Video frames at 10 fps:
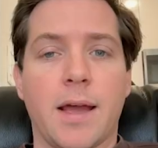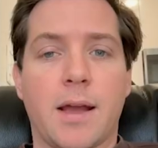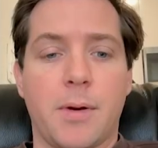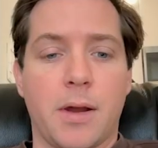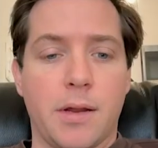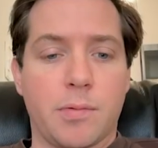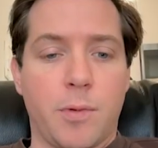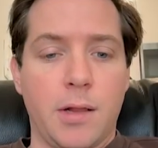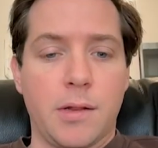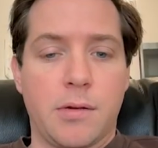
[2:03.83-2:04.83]
I like about it as
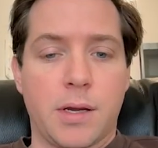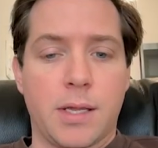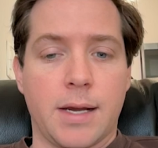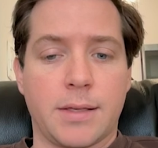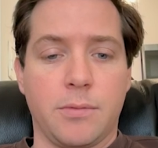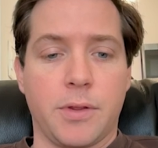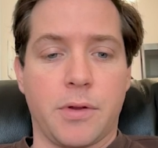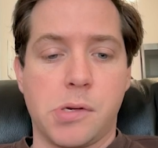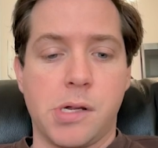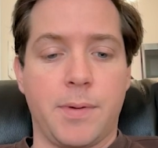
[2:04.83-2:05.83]
well is you can connect it with
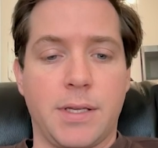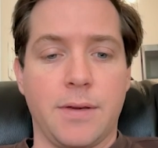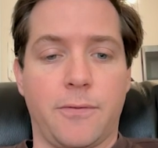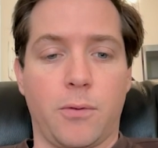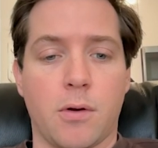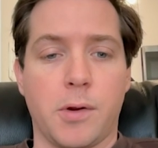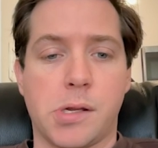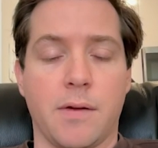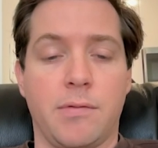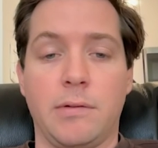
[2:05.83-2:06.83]
your GPT-4,
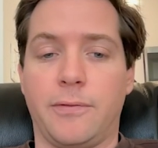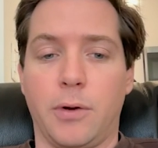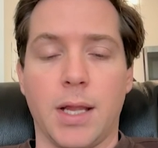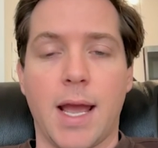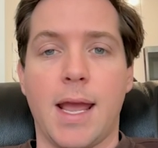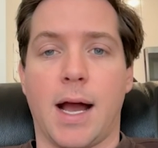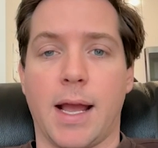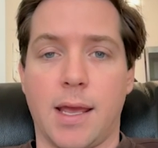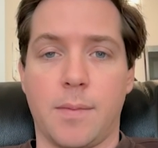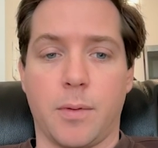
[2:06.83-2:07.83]
which gives you full
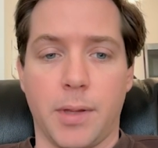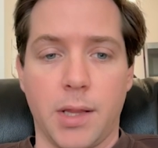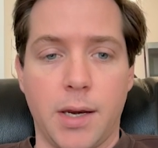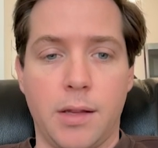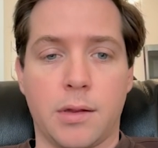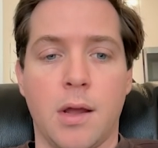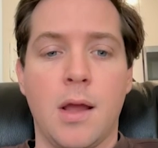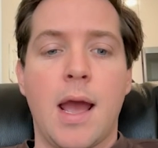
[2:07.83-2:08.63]
AI capabilities.